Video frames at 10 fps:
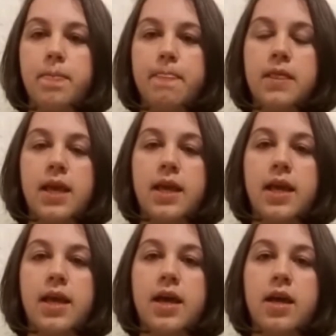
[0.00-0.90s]
They
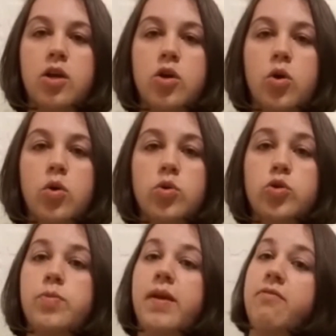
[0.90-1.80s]
can go to
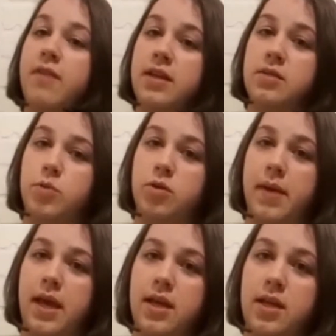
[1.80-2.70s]
my Facebook
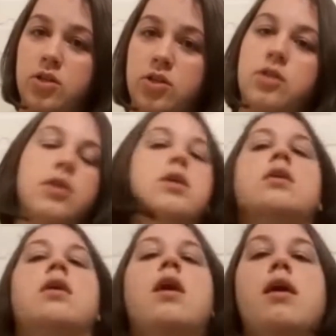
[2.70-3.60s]
page,
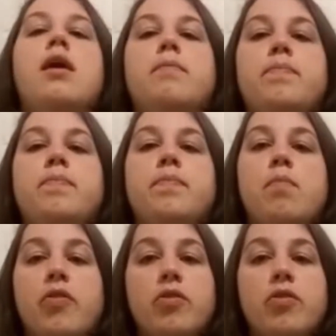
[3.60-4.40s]
Mother